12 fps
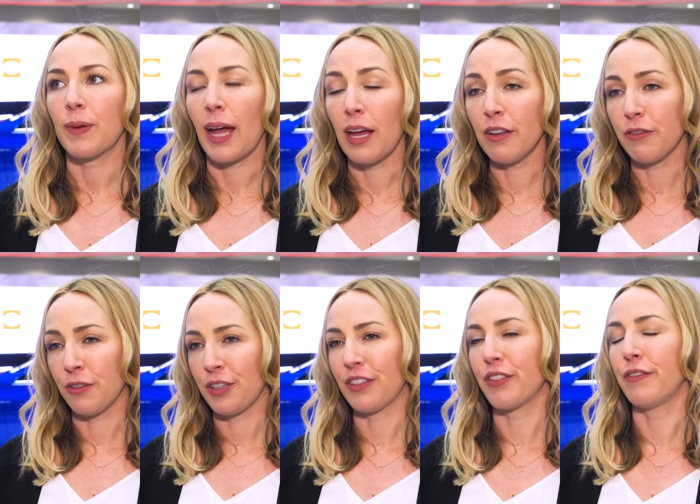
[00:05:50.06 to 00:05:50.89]

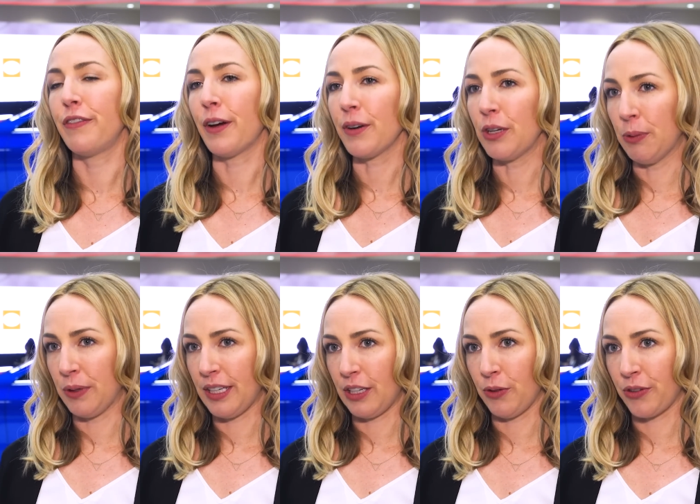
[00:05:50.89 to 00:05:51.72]
California is a very
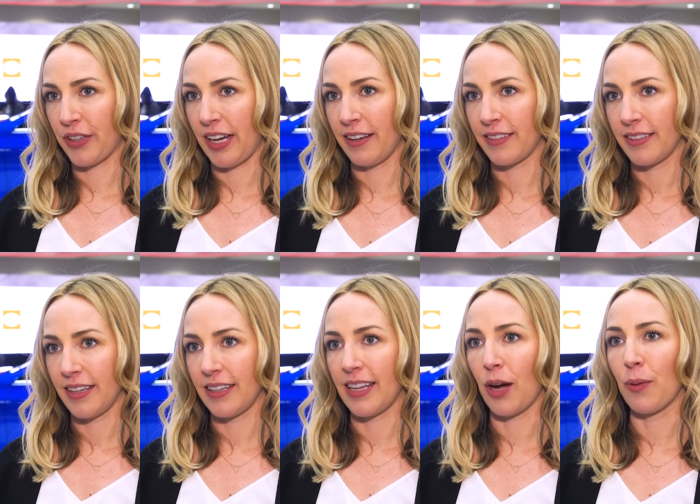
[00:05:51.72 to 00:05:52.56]
unique use case
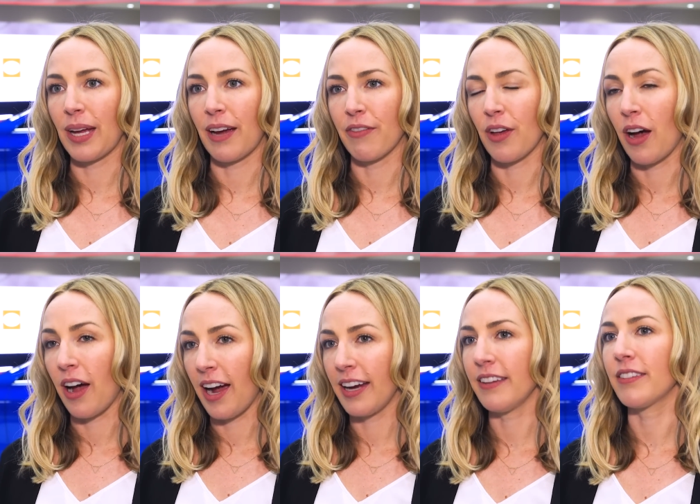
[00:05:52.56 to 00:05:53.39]
in that we have the
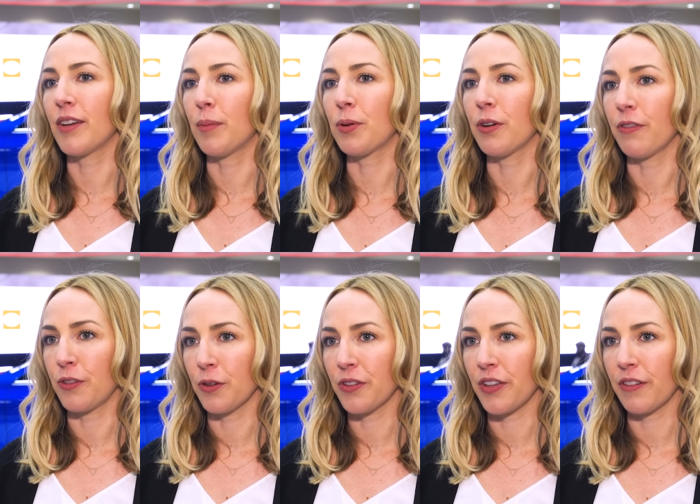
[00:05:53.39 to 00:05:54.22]
highest number of
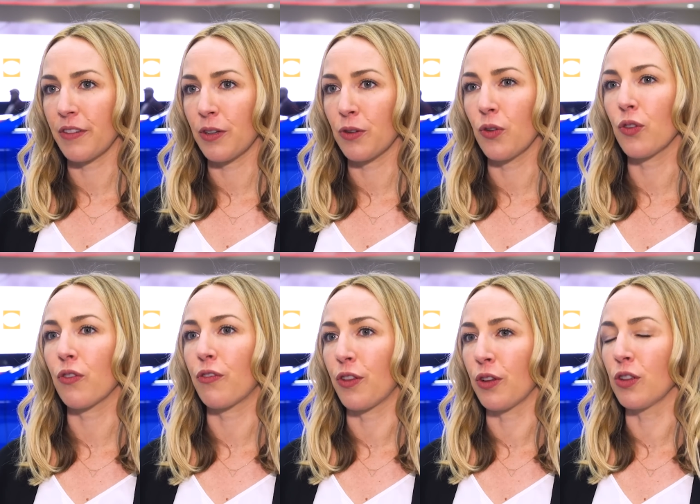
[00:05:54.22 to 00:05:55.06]
fuel cell vehicles
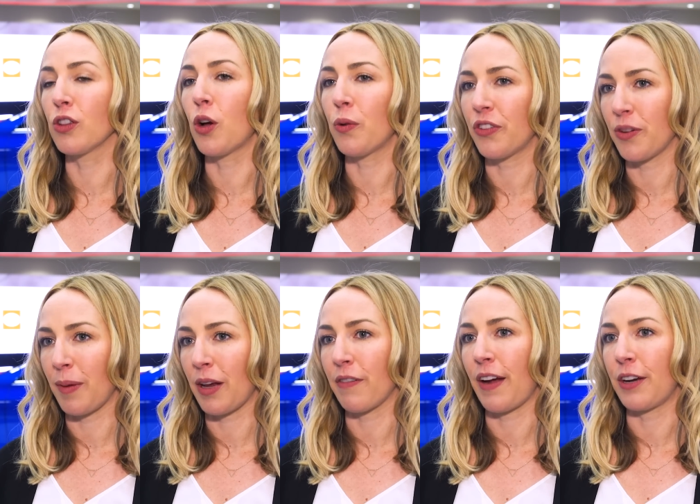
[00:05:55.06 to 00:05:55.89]
for the lowest
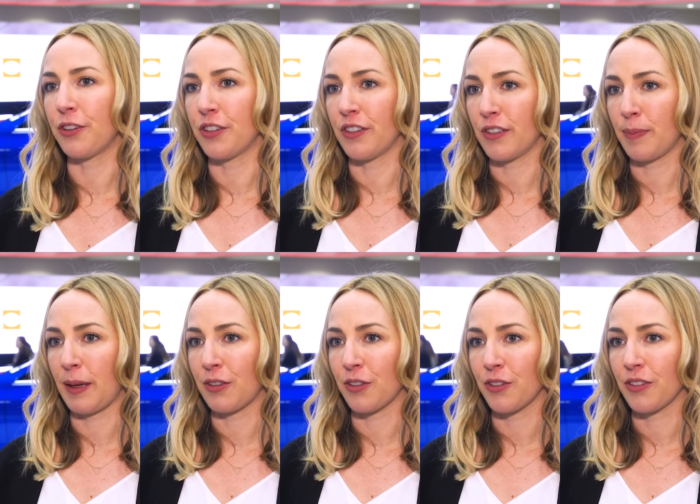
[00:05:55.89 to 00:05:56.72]
amount of hydrogen
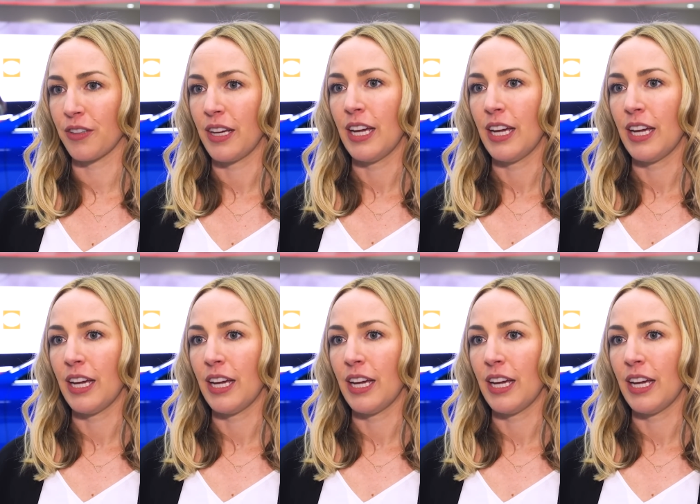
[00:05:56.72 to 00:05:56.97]
dispensers.